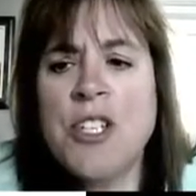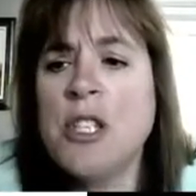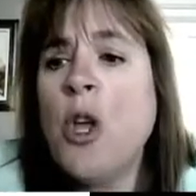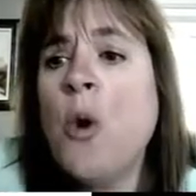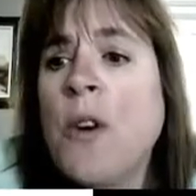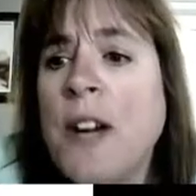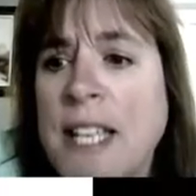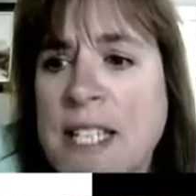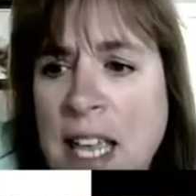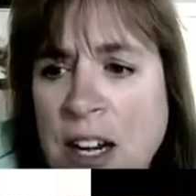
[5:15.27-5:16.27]
is lowering
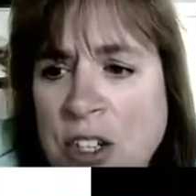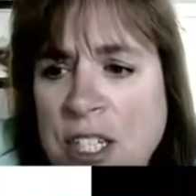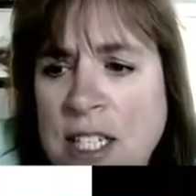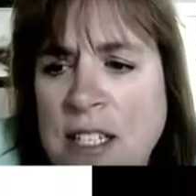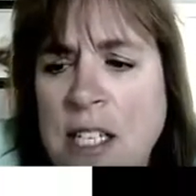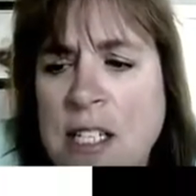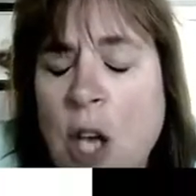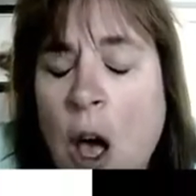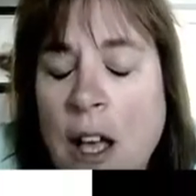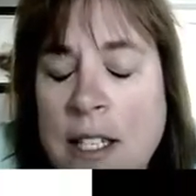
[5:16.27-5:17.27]
its energy. It's
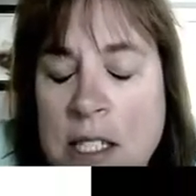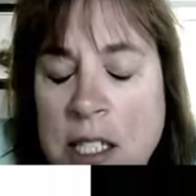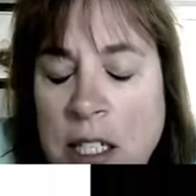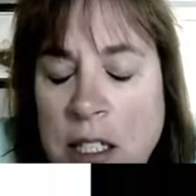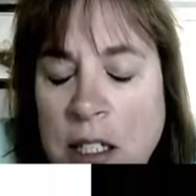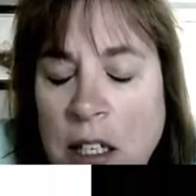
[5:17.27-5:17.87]
exhausted.